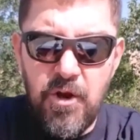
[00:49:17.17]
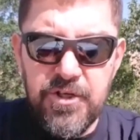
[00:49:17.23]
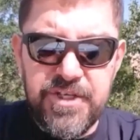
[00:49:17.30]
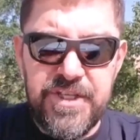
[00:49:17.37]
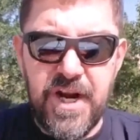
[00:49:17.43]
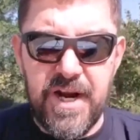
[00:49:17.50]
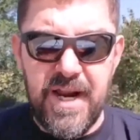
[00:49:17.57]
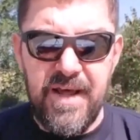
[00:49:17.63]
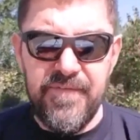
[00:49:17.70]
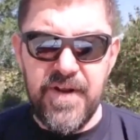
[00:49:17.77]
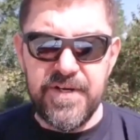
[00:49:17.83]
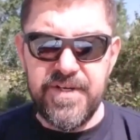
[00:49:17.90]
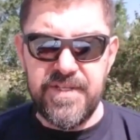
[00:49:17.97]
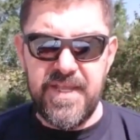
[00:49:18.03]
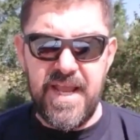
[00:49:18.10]
their
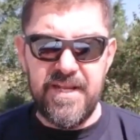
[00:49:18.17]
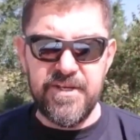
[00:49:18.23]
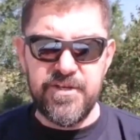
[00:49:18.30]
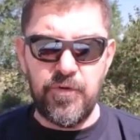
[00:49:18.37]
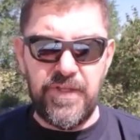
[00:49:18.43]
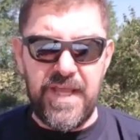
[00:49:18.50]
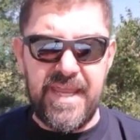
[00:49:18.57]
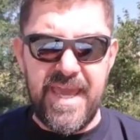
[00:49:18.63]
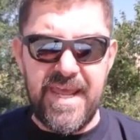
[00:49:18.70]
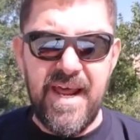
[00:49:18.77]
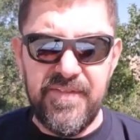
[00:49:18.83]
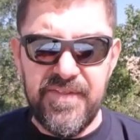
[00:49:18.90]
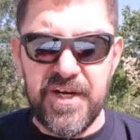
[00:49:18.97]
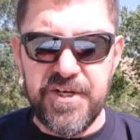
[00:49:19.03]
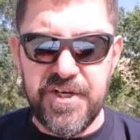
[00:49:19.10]
understanding so they can
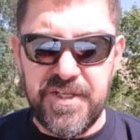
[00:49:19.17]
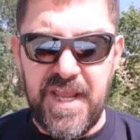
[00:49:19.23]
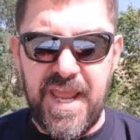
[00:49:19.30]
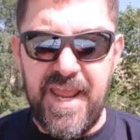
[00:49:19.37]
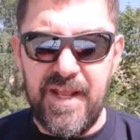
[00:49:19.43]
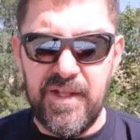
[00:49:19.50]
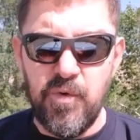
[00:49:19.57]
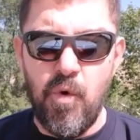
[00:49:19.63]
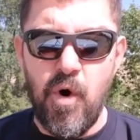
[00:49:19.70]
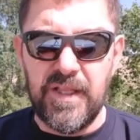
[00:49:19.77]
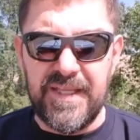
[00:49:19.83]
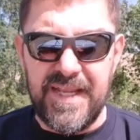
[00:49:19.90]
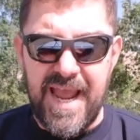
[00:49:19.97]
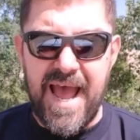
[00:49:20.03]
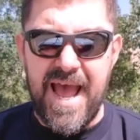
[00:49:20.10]
understand what
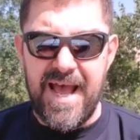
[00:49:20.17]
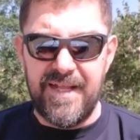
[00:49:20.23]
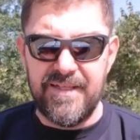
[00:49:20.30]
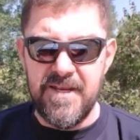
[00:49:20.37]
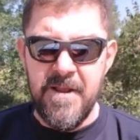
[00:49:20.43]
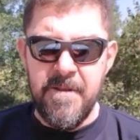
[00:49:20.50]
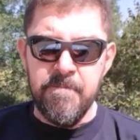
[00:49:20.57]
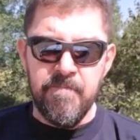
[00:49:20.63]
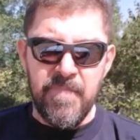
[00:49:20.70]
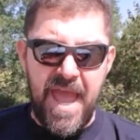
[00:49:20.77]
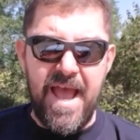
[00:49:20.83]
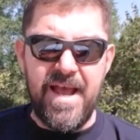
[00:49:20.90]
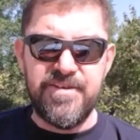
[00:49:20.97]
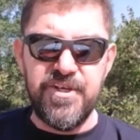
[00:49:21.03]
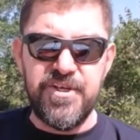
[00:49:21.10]
God
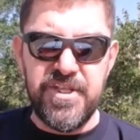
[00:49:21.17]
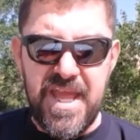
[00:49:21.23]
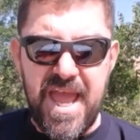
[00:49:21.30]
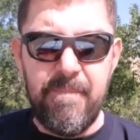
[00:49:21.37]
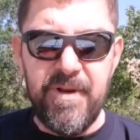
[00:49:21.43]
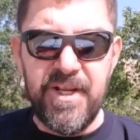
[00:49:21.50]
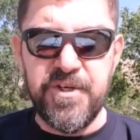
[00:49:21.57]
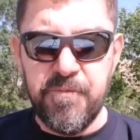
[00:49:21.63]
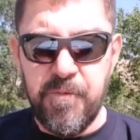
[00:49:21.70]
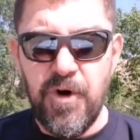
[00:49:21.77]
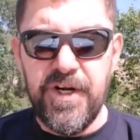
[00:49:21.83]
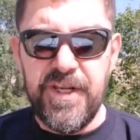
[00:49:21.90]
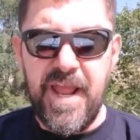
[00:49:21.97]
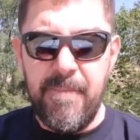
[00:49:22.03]
has established for them